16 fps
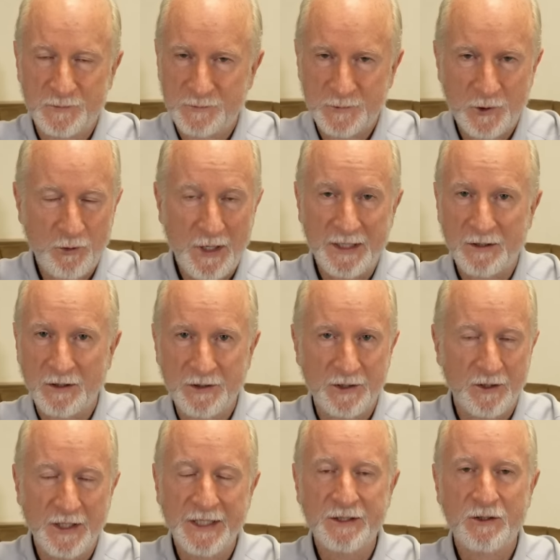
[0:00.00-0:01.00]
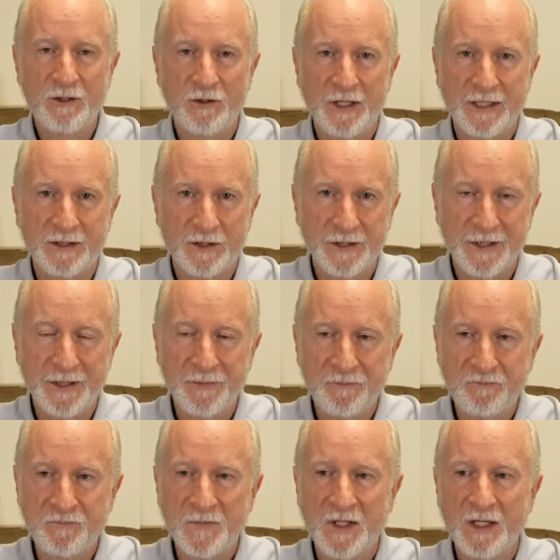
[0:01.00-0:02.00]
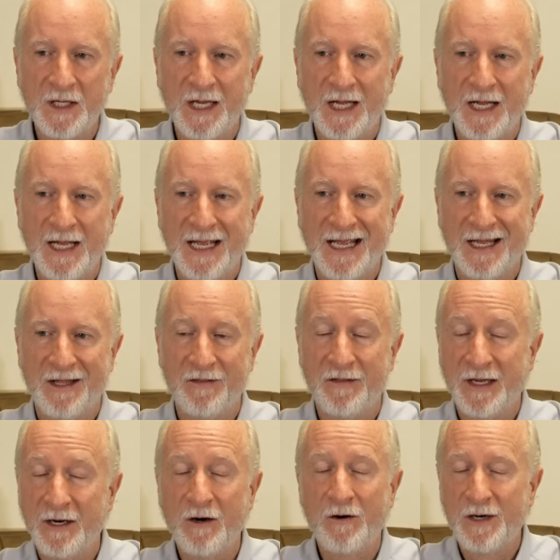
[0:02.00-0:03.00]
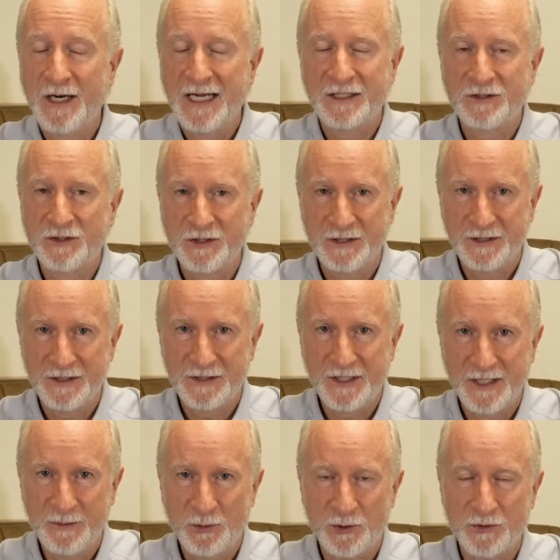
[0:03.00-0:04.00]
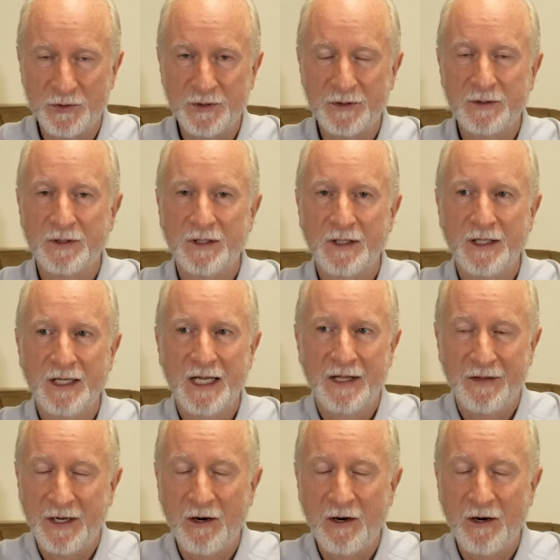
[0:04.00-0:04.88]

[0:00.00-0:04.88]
correctly or incorrectly, and they are actually disabled and they